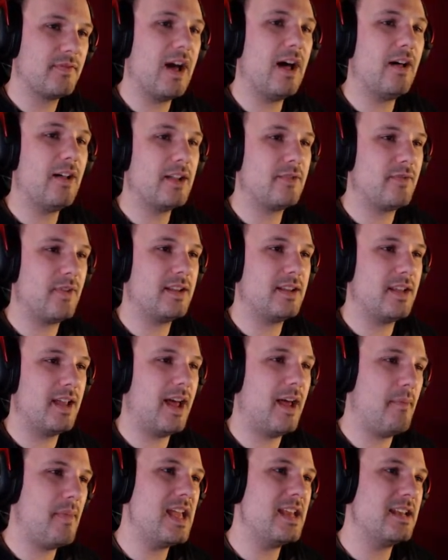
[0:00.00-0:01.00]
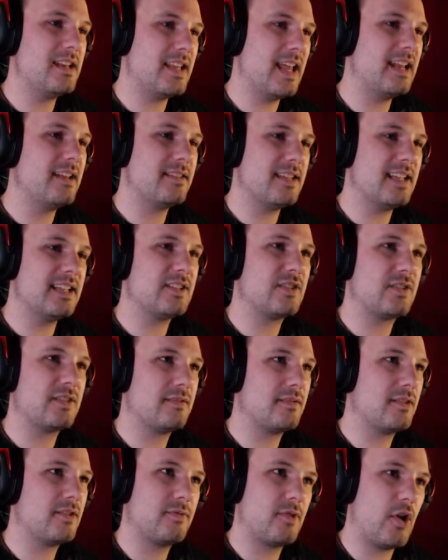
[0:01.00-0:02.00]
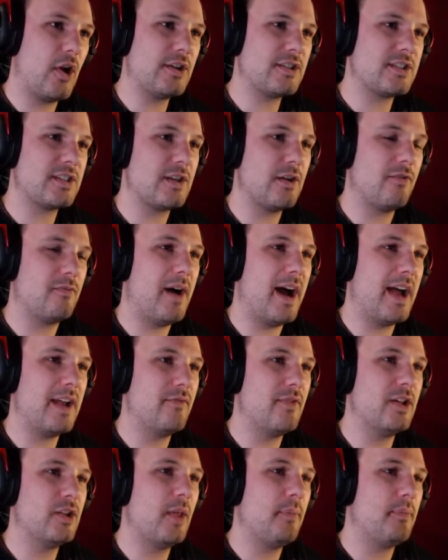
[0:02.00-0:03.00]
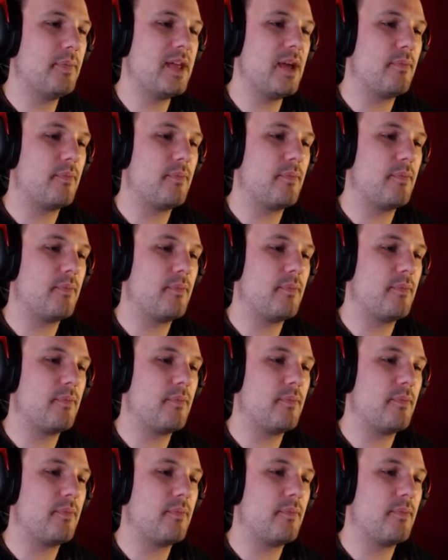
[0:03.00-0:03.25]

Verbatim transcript: Well, I mean, then this cursing of mine will not be a